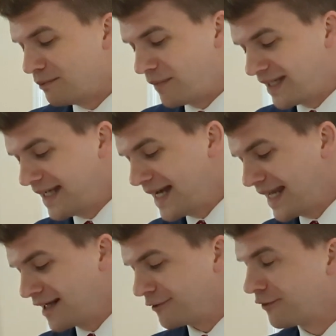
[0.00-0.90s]
My dad
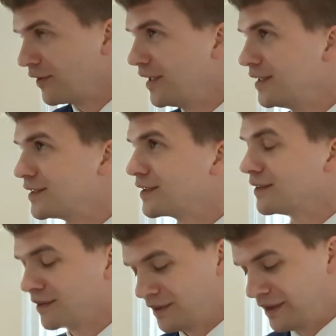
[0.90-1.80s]
had a friend
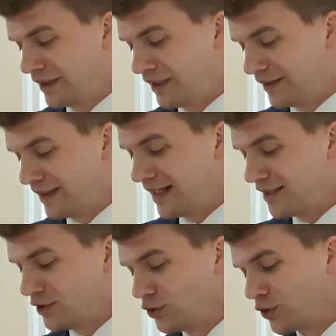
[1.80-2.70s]
uh, that
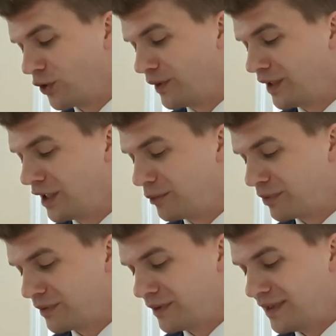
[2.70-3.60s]
I knew growing
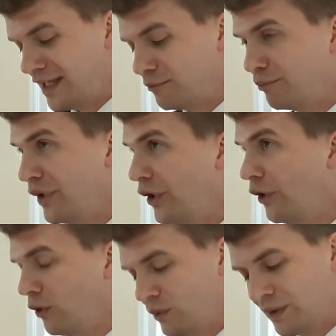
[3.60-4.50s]
up named
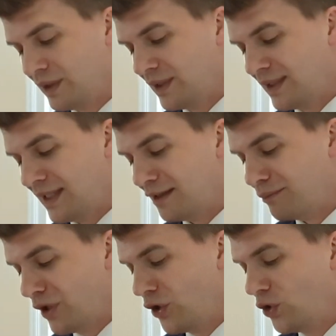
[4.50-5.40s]
Bo,
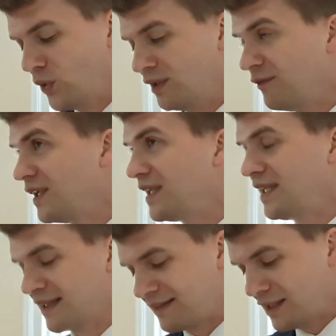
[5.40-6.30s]
and Bo and
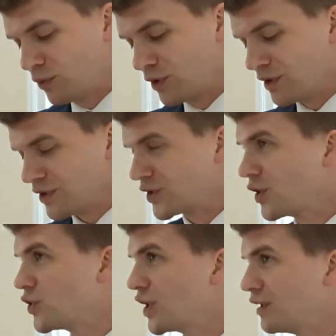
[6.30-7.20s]
Vicky, I think, were
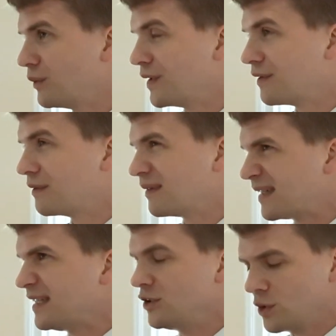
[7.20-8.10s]
associated
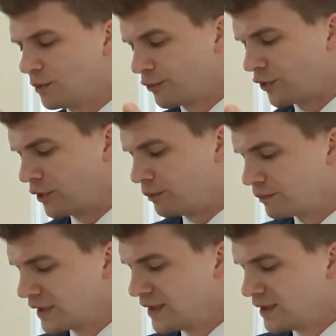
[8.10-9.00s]
with. He knew him
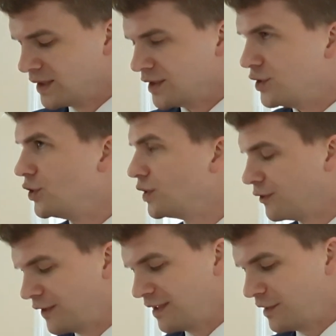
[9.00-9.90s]
from Duke
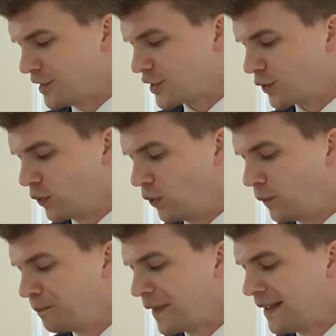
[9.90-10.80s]
Divinity
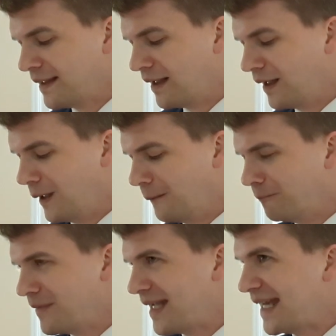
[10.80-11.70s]
School,
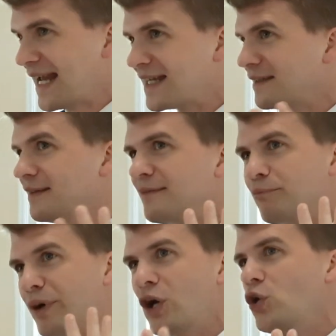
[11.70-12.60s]
um, and I
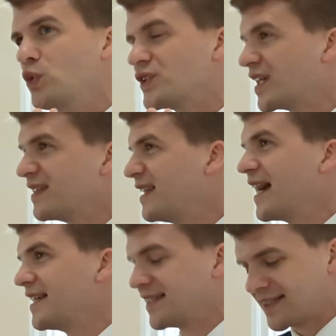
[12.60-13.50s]
Bo was like the
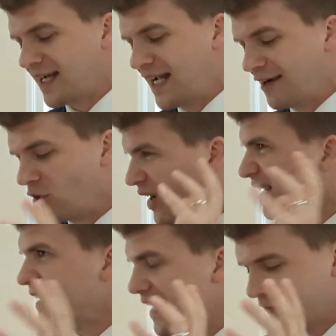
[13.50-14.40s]
nicest guy ever. I
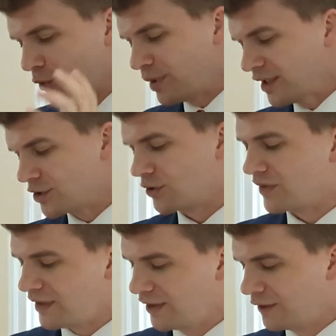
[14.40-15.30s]
can never picture
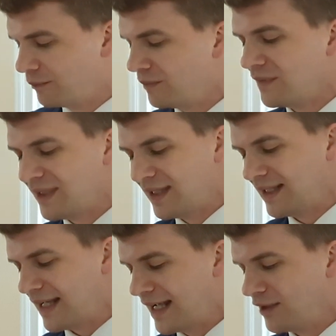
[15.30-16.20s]
him
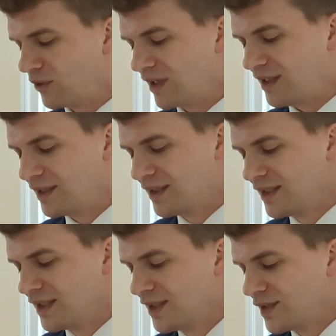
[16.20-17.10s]
getting angry.
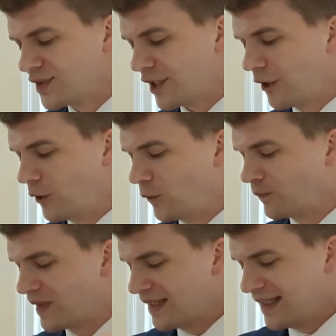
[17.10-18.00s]

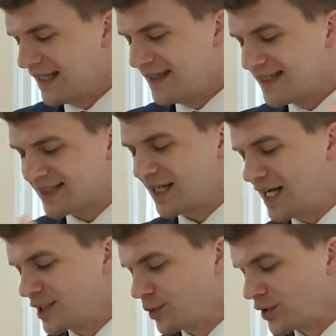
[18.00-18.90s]
So in this
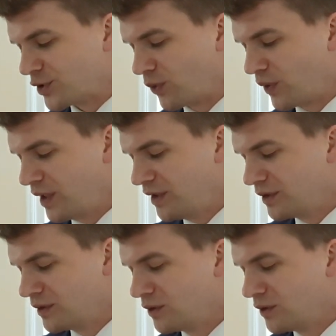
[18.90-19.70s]
gospel story,